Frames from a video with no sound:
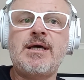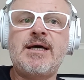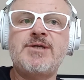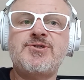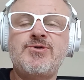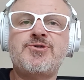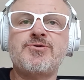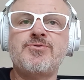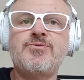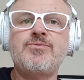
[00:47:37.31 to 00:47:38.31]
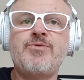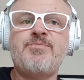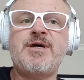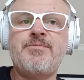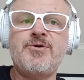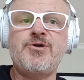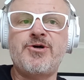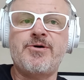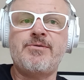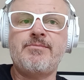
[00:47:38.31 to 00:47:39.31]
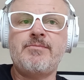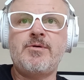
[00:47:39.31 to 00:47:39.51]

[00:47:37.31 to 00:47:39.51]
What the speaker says: as you do with people you know